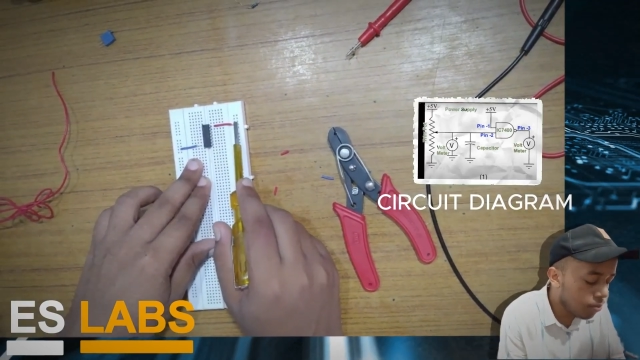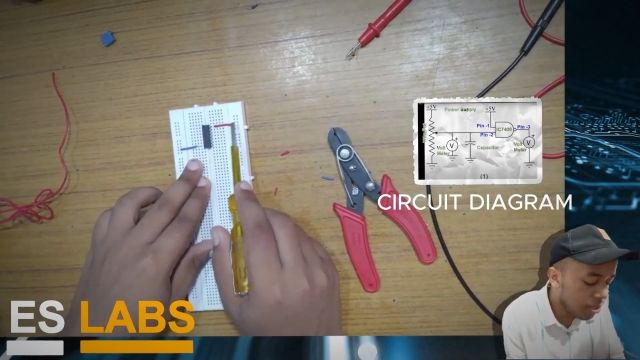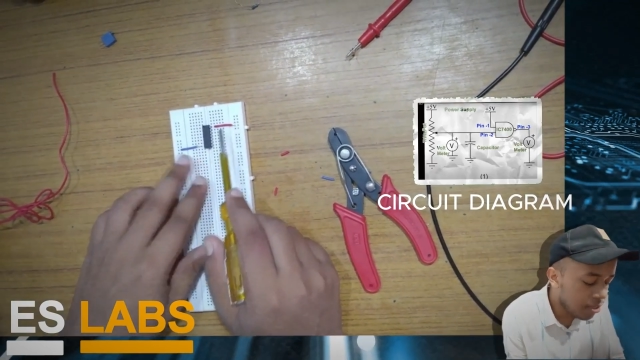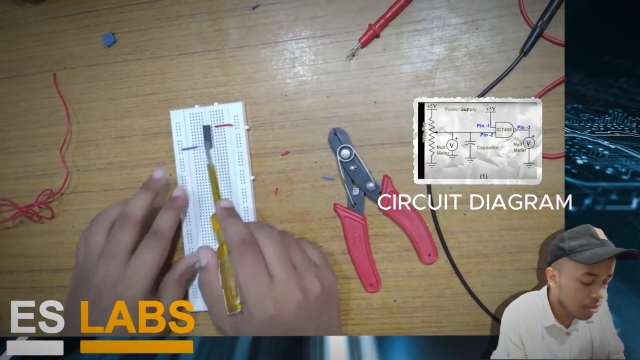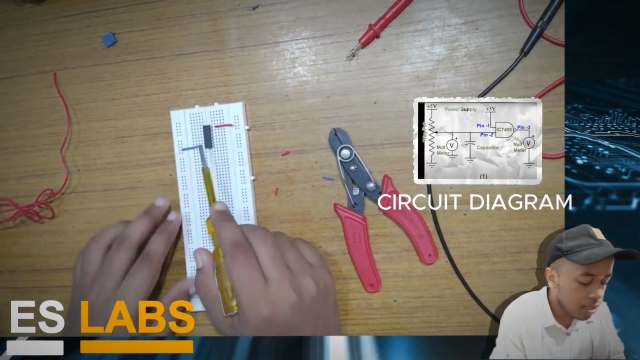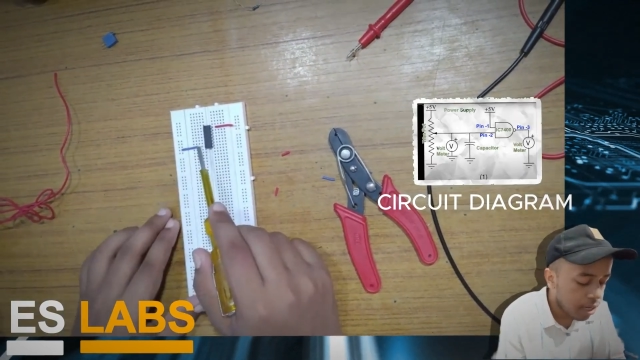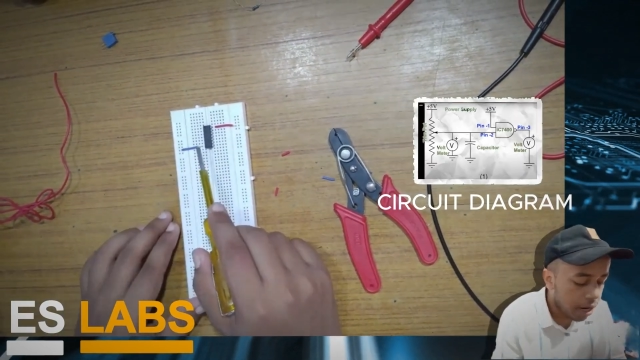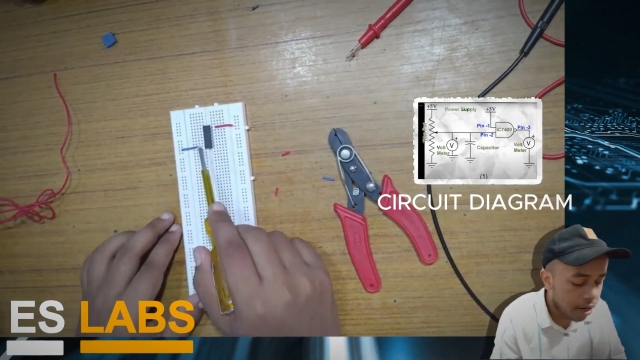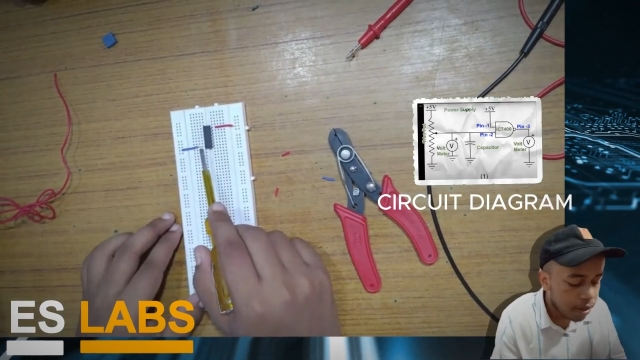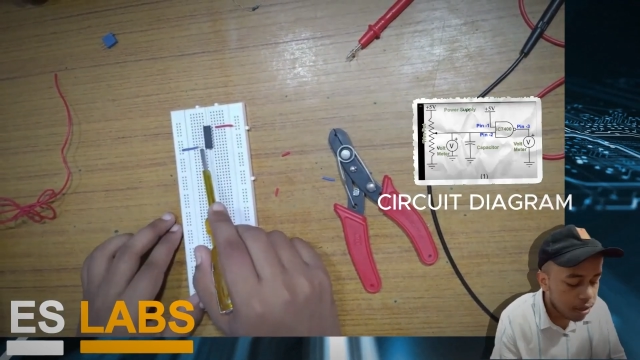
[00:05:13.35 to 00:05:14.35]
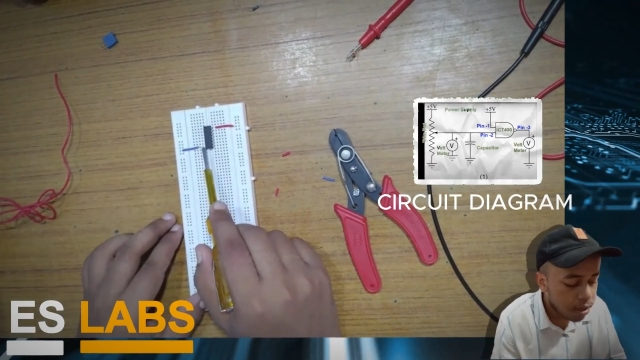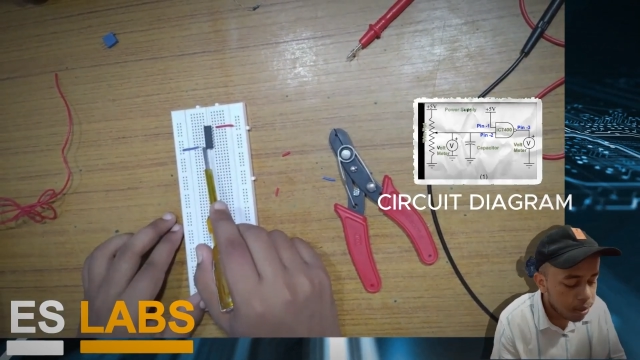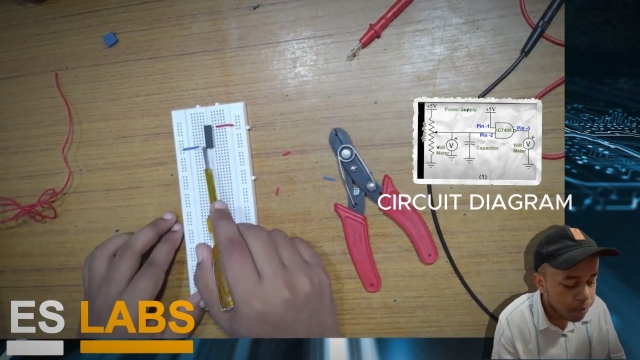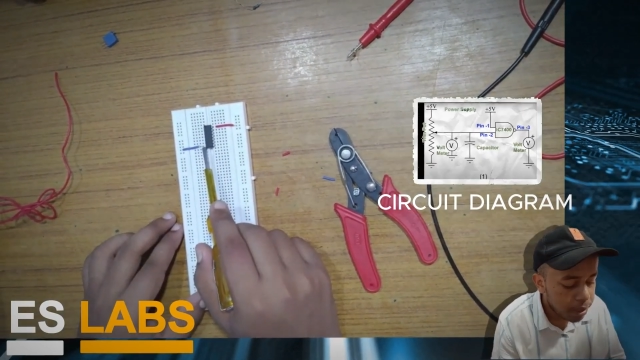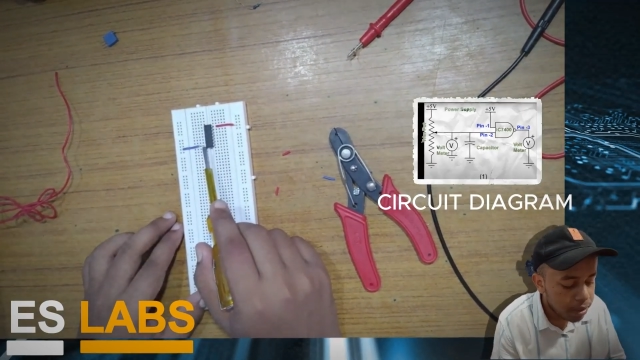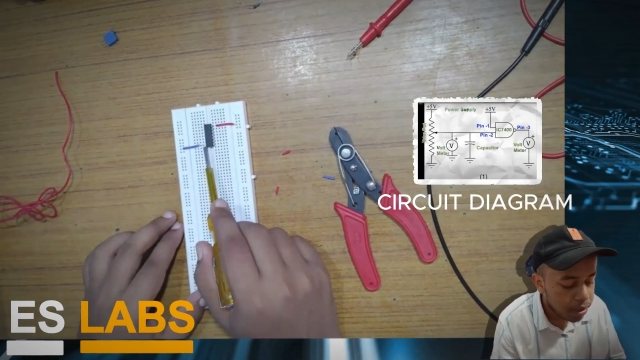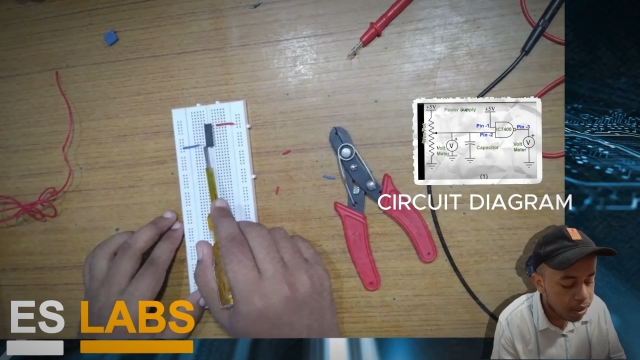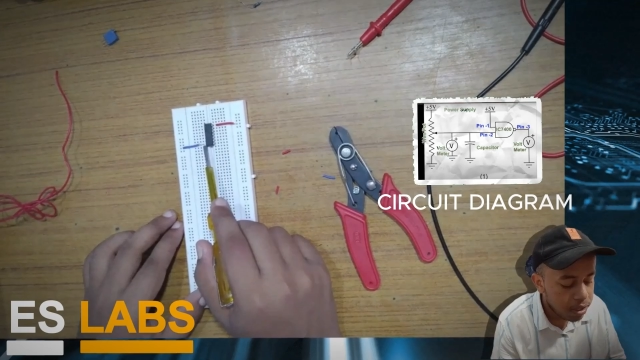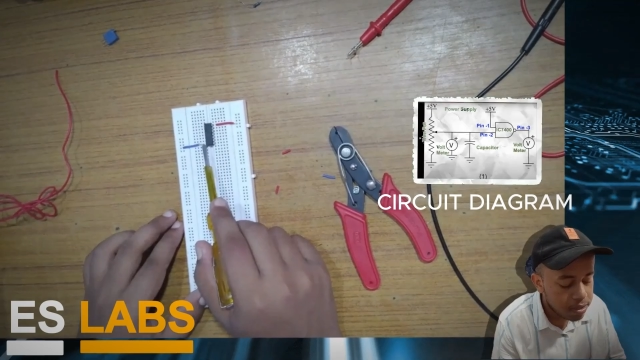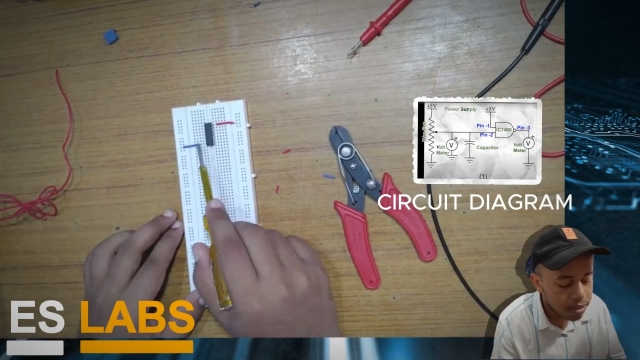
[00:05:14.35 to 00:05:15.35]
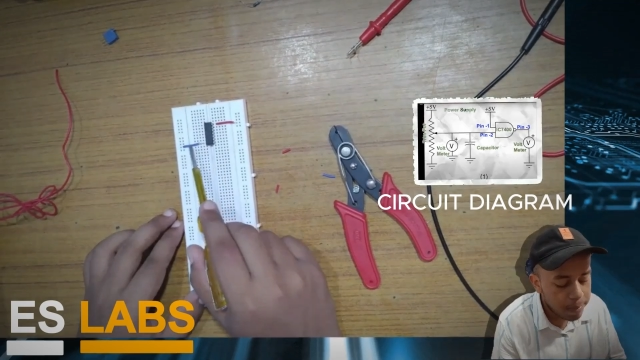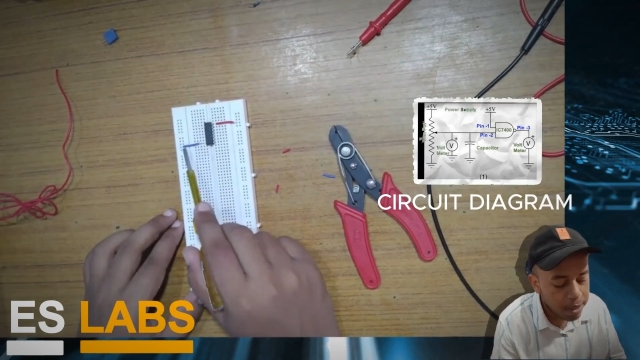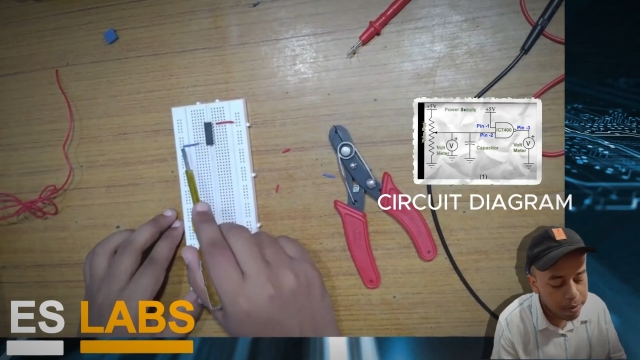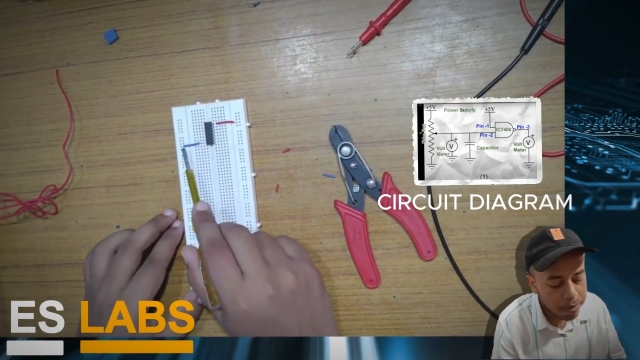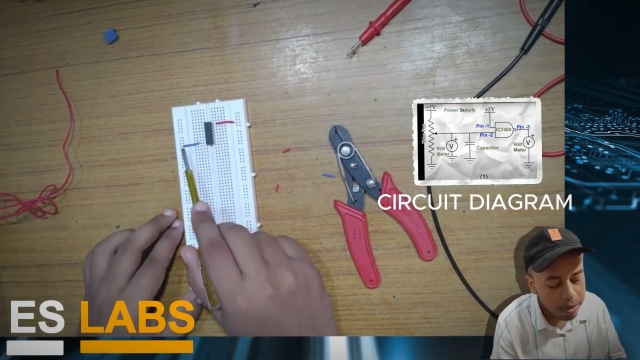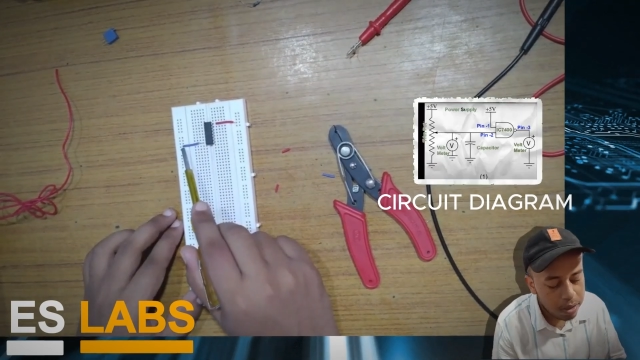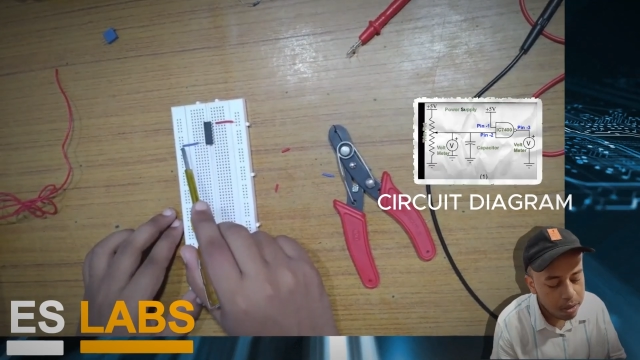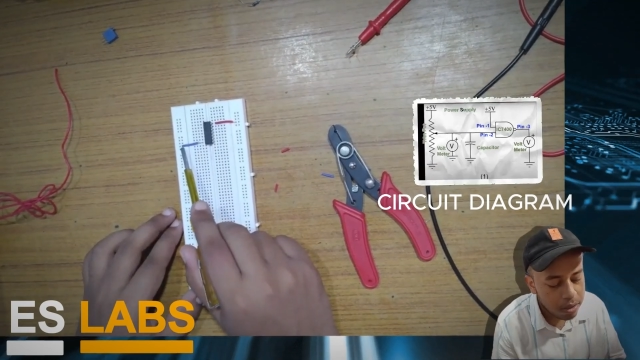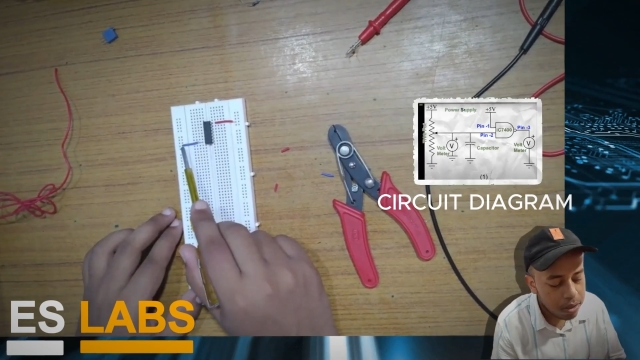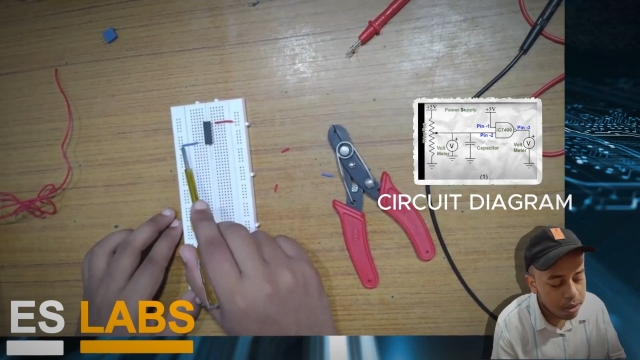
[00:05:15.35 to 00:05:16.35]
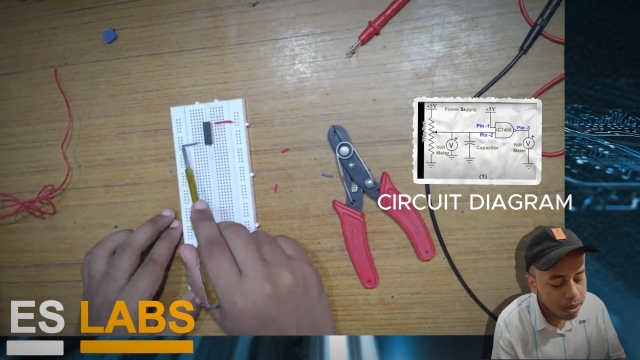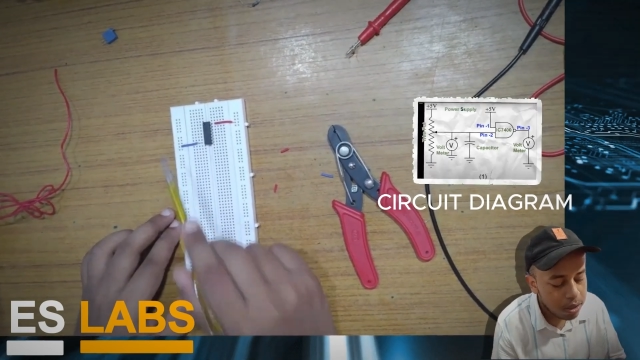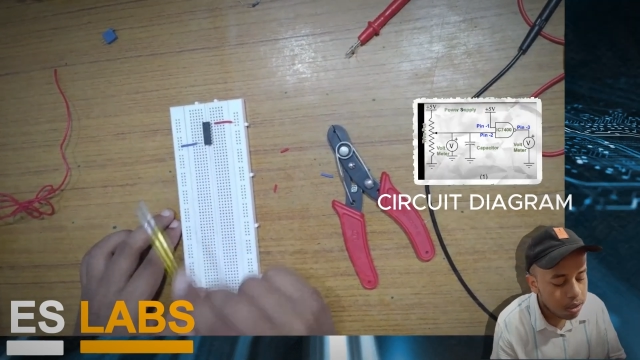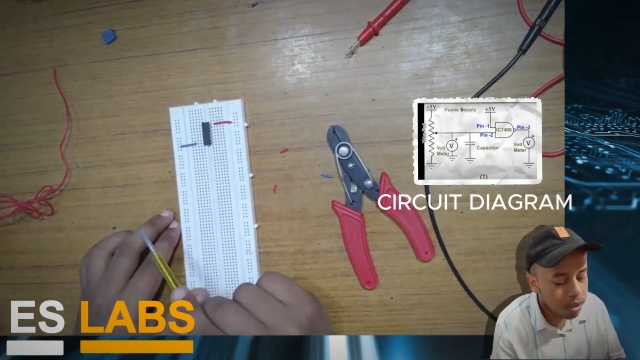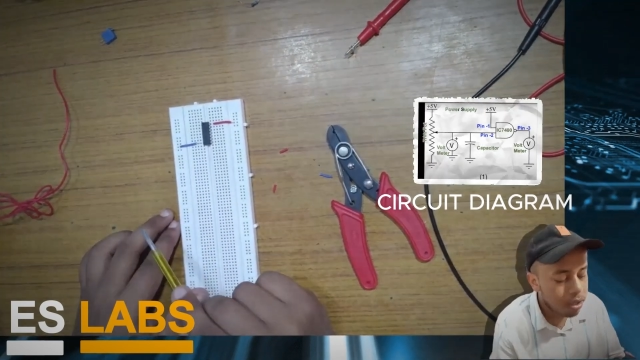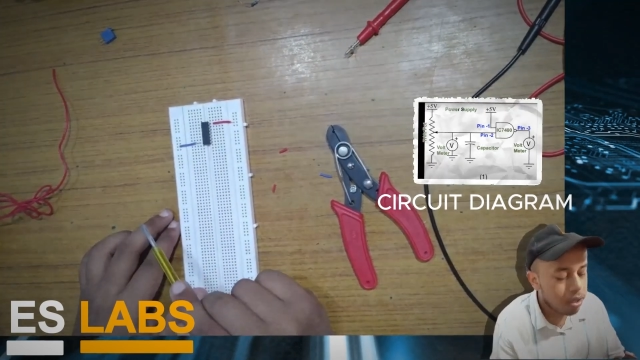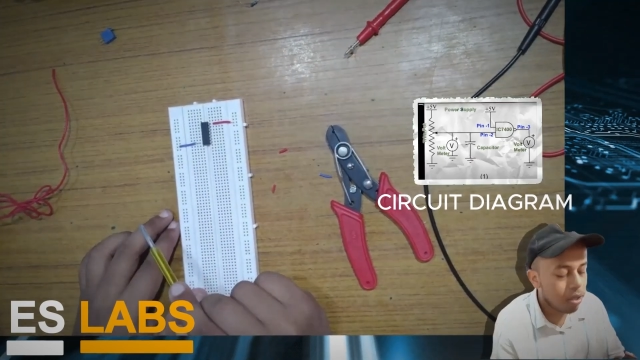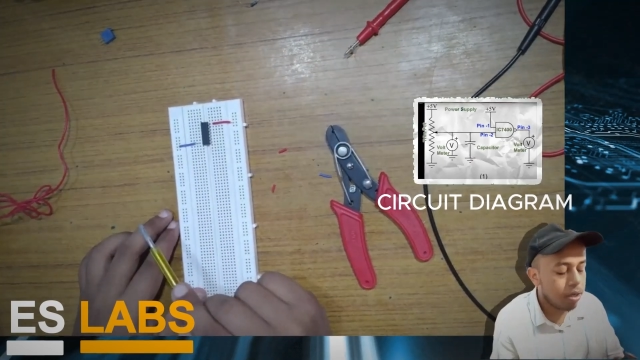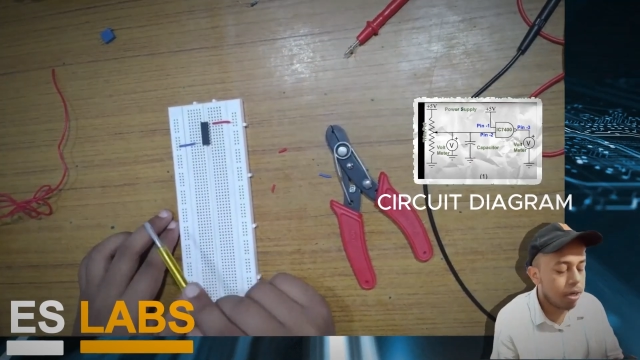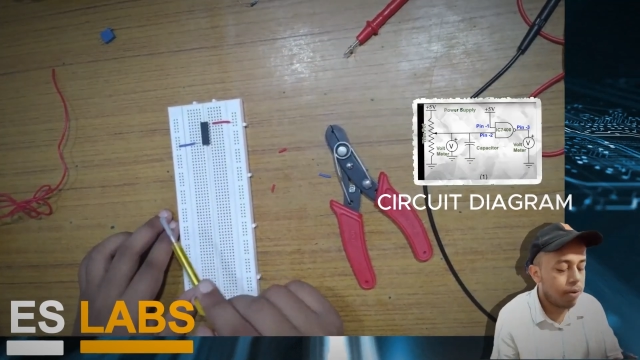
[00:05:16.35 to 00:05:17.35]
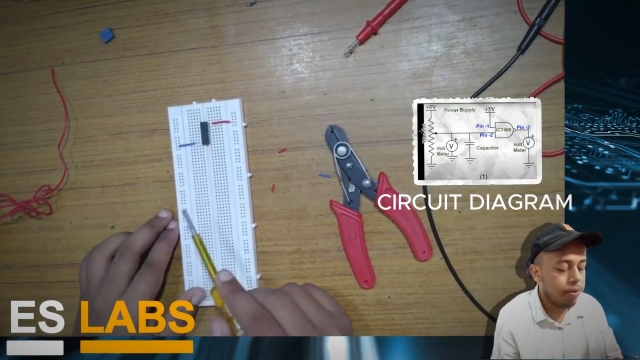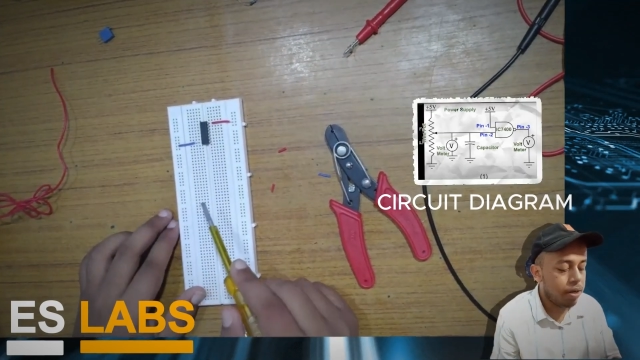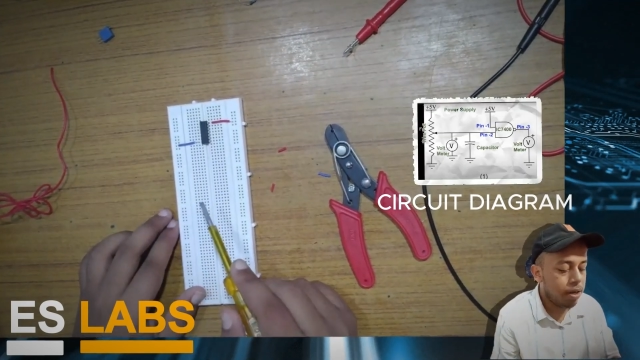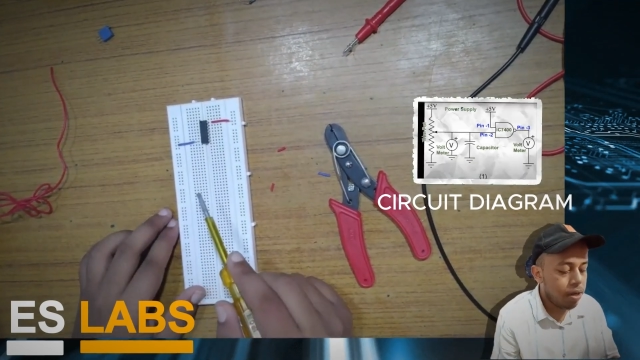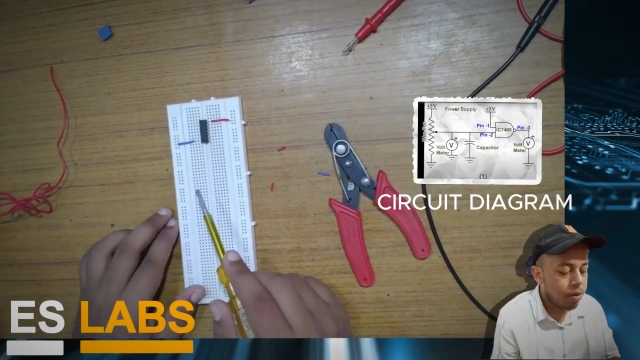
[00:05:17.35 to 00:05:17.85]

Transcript: VCC and pin 7 to the ground.